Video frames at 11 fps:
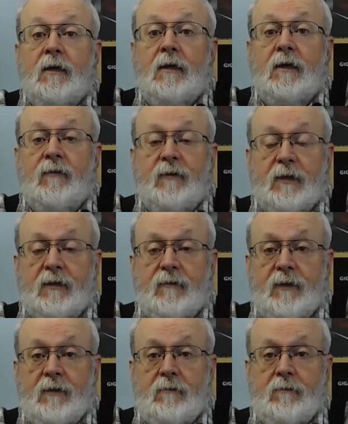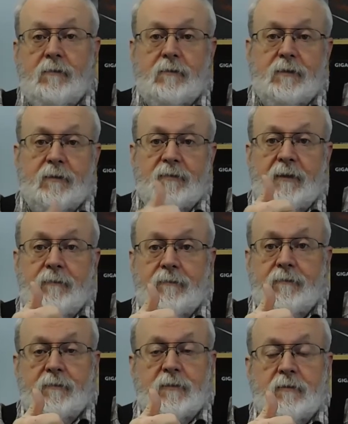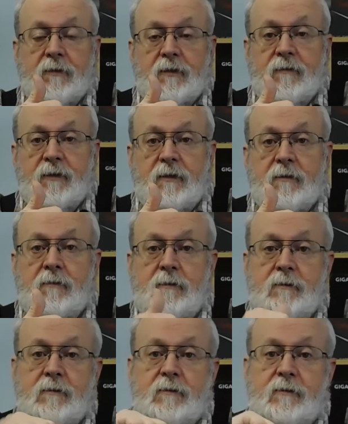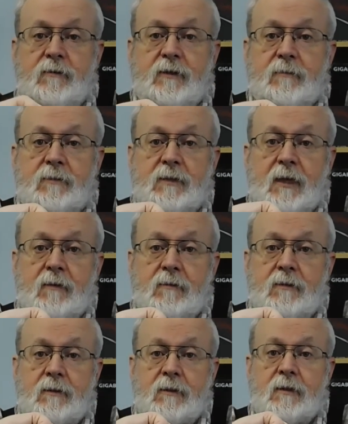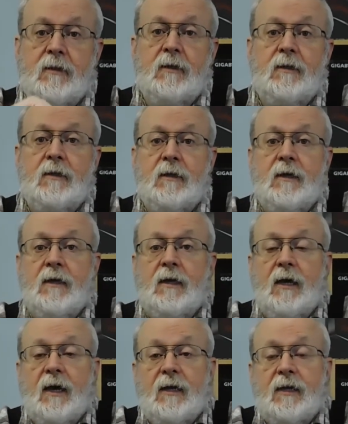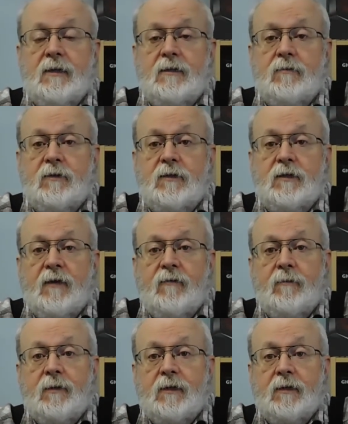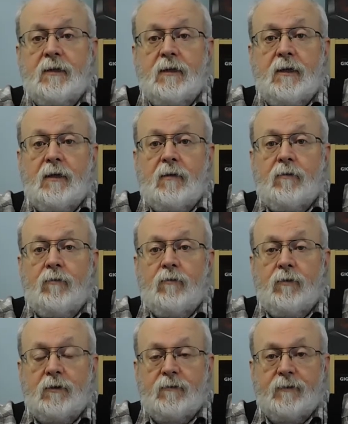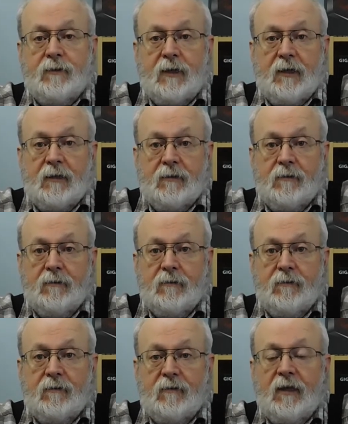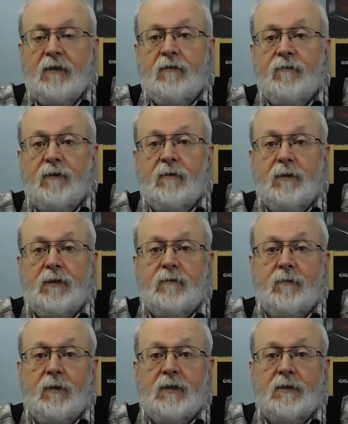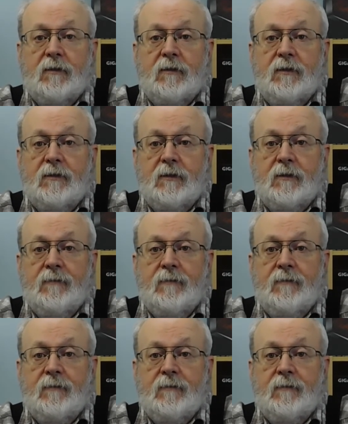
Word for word: If you like the video, thumbs up. Don't like the video, thumbs down. I'd like to wish everybody a wonderful day. Thank you very much for watching and listening.